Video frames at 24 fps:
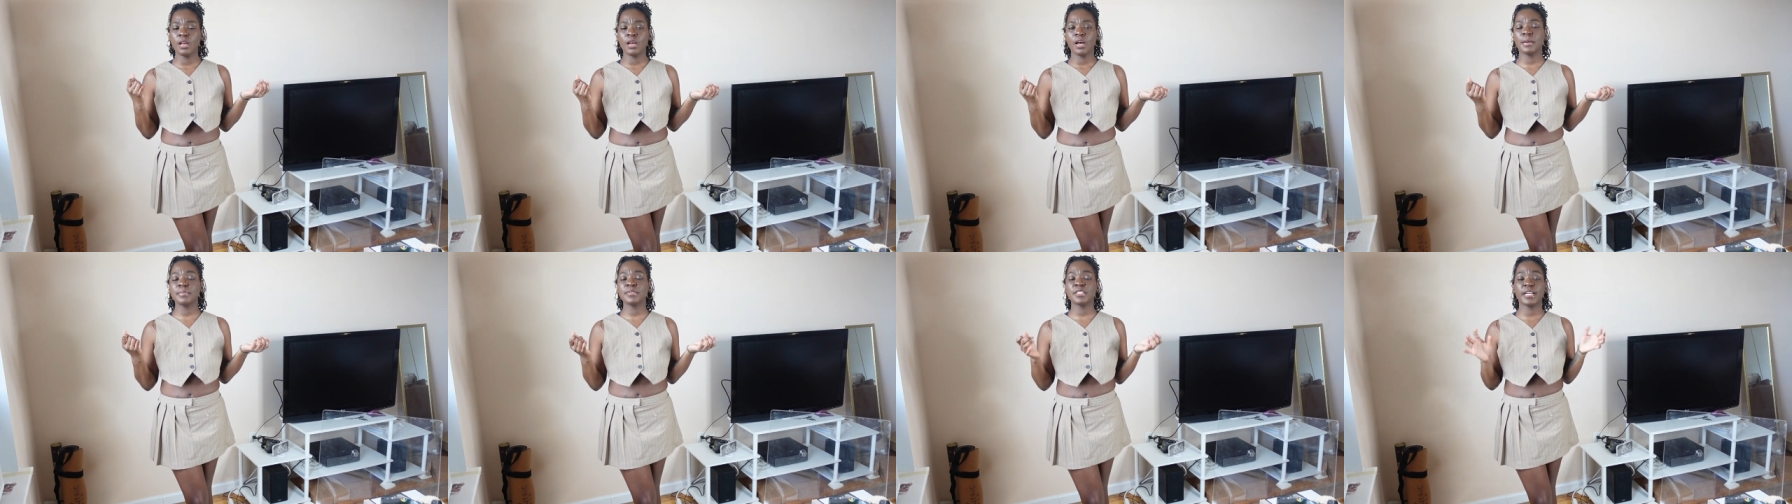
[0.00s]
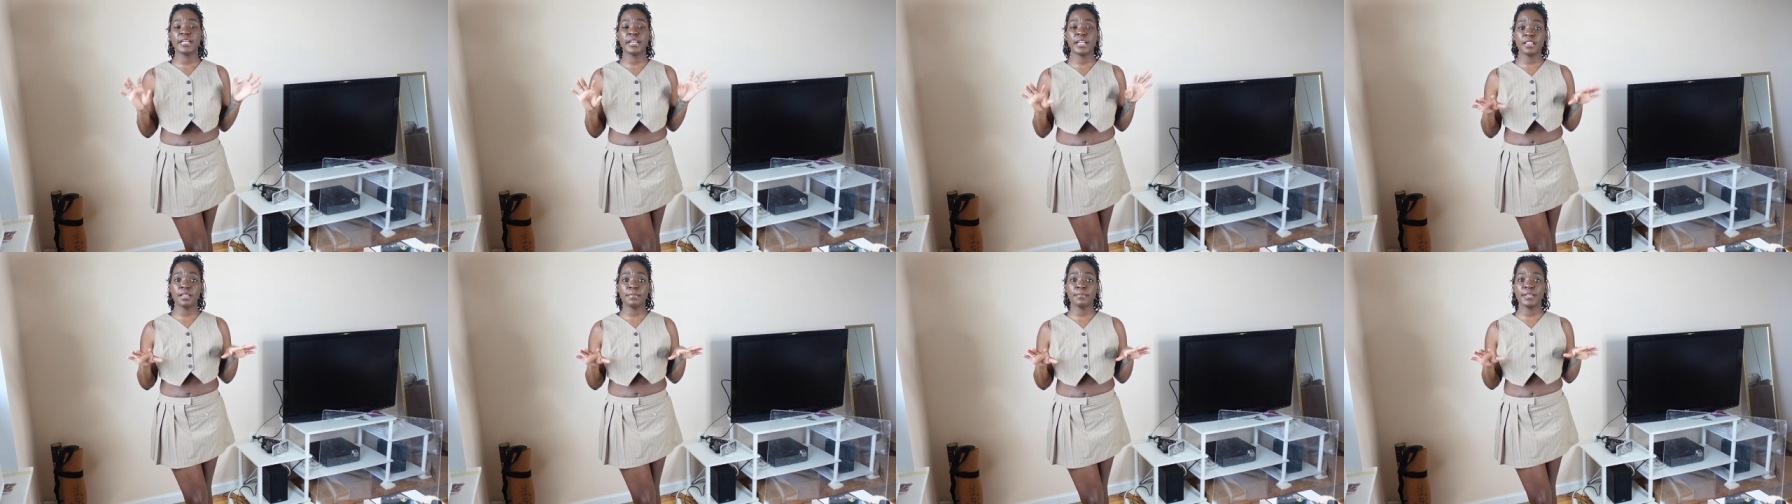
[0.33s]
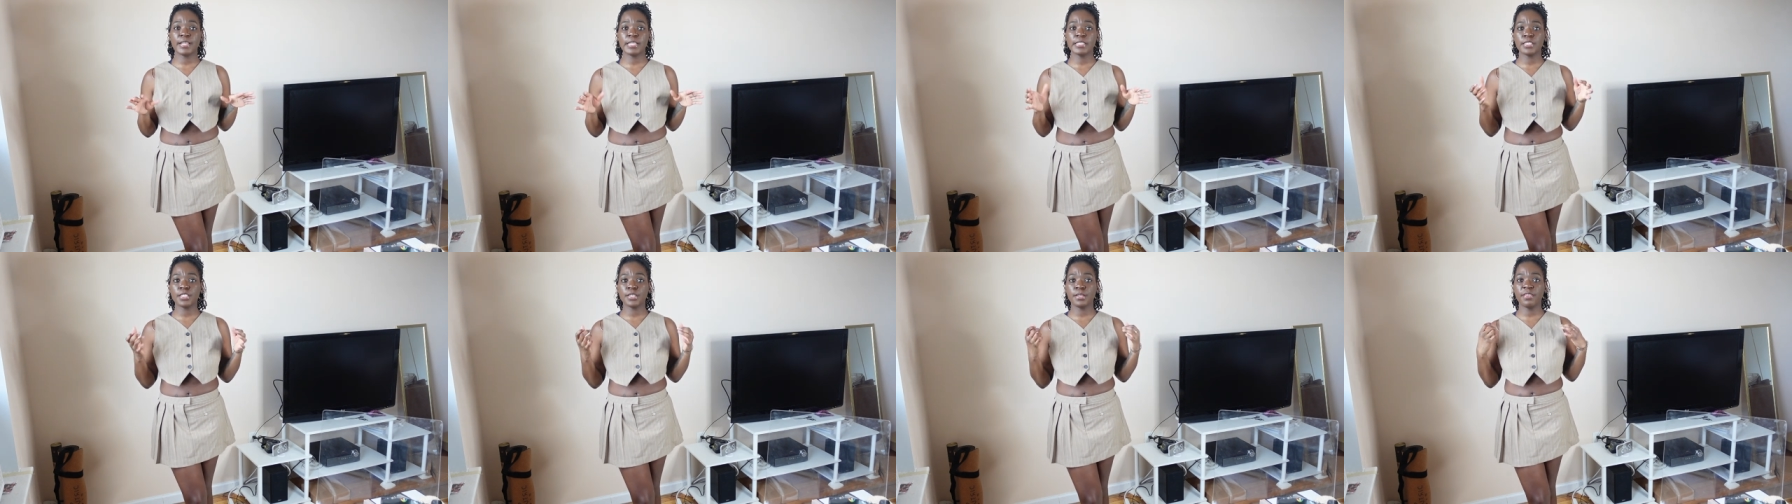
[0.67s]
I'm sorry, not the
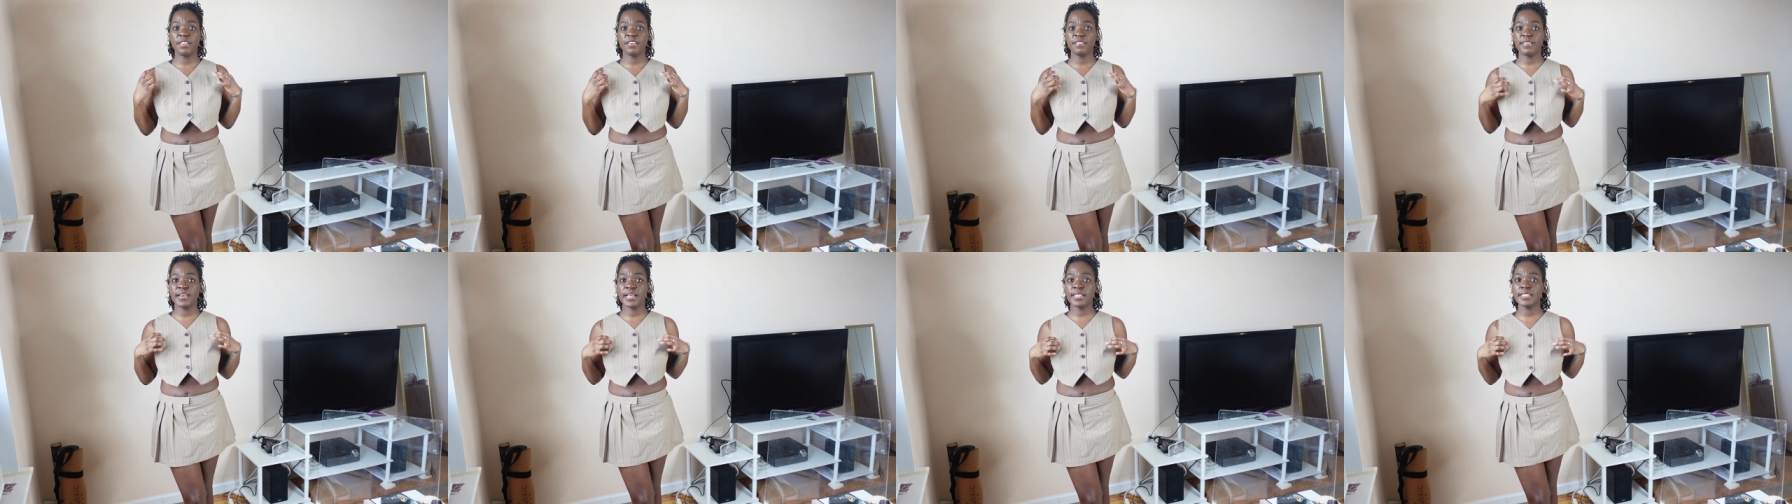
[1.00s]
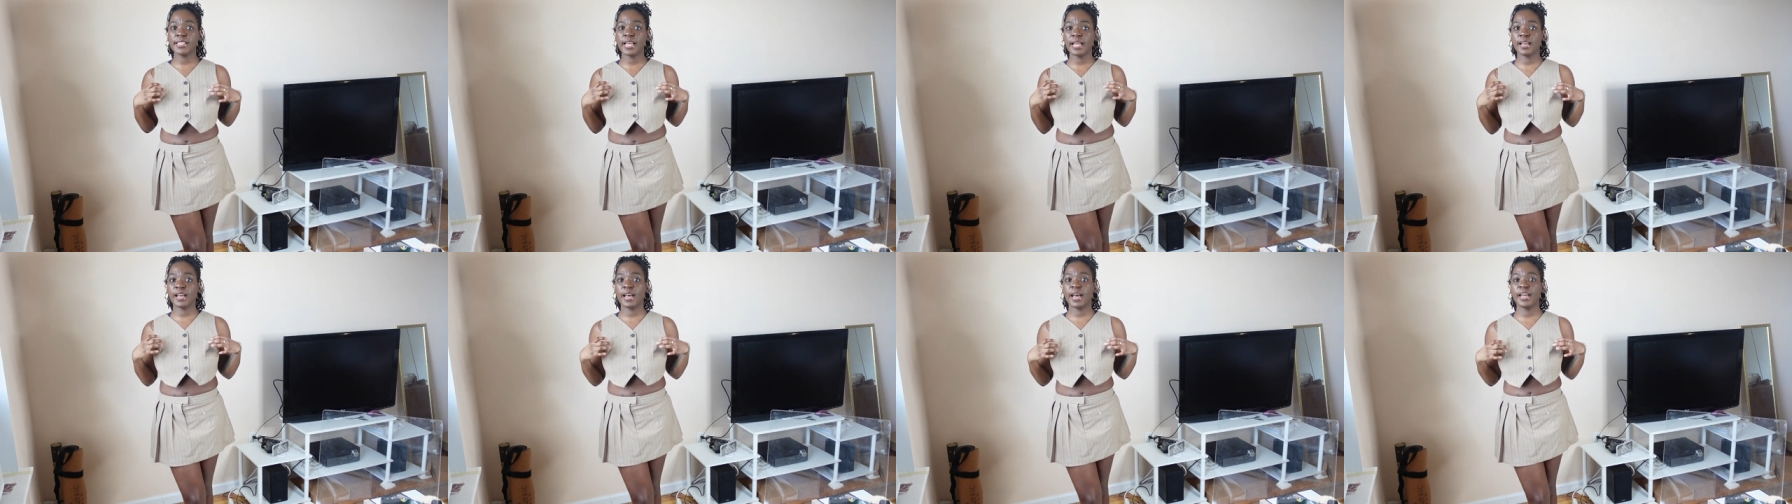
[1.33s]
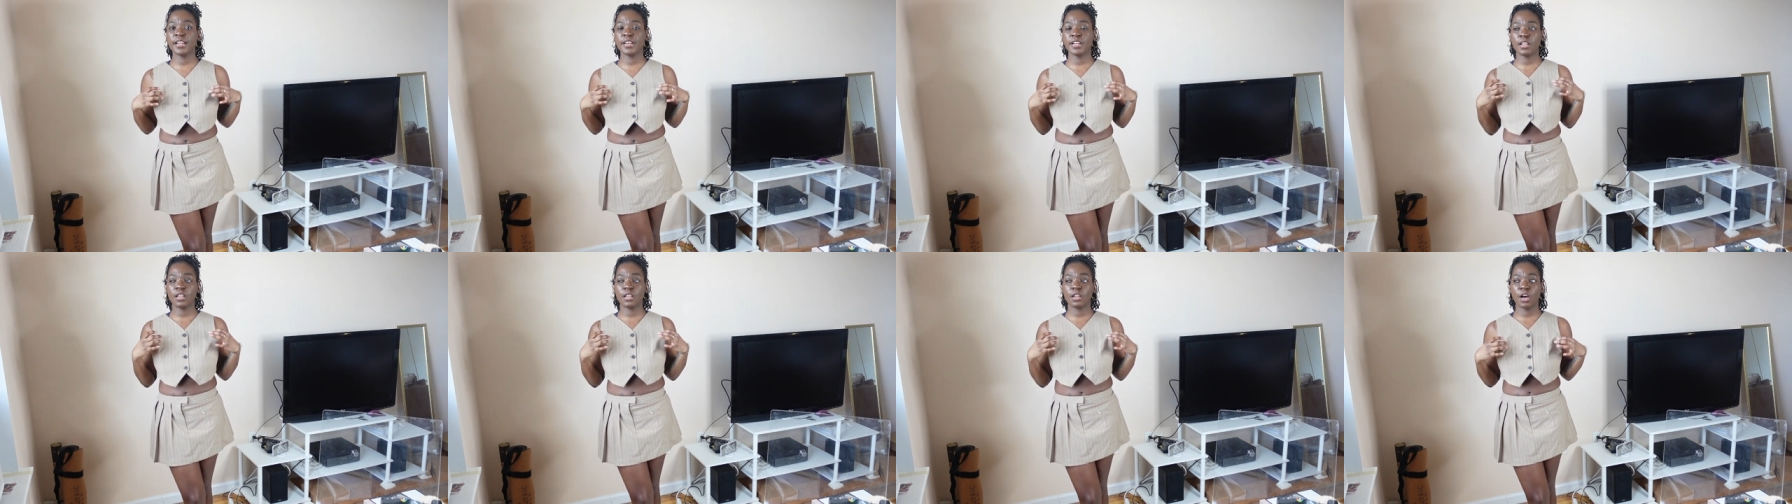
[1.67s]
blazer. The vest I
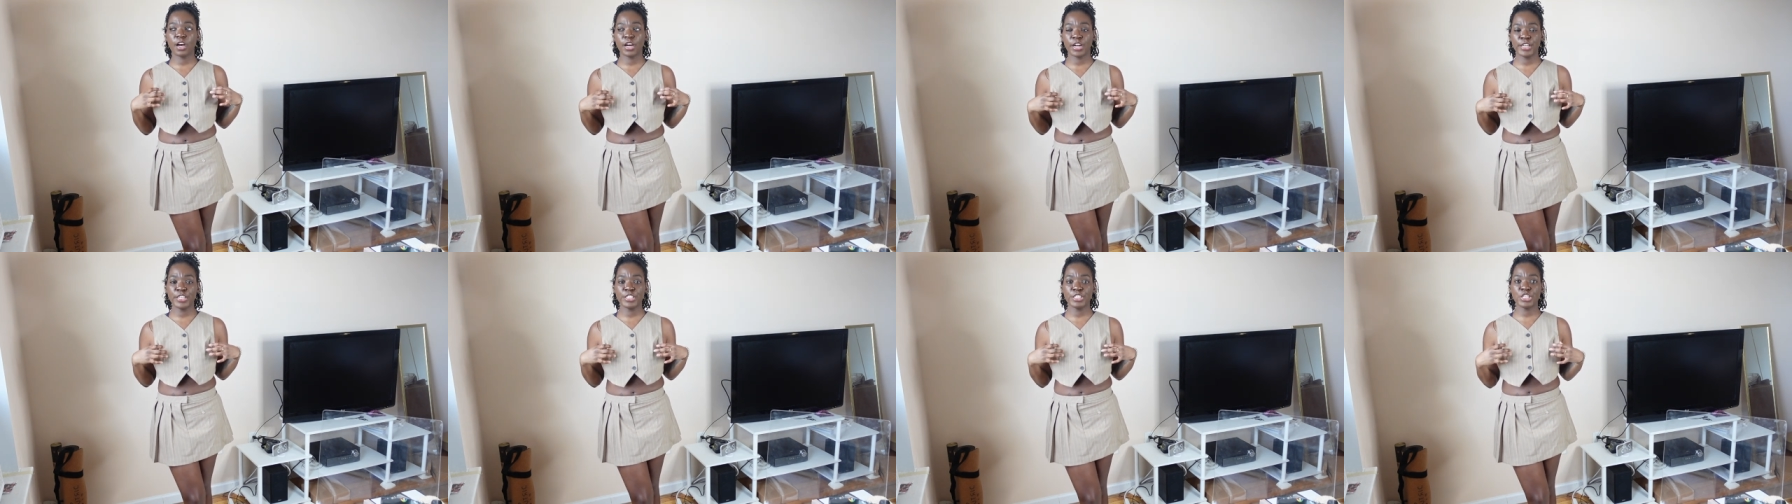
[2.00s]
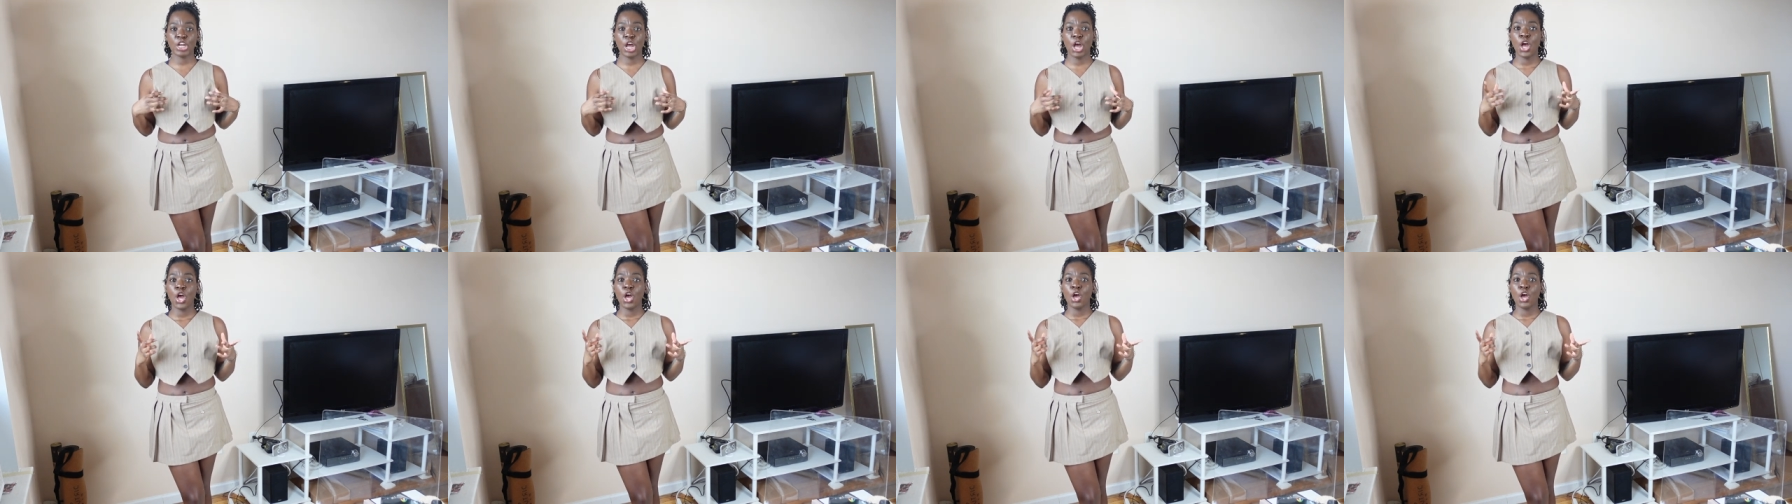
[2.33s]
got in a large.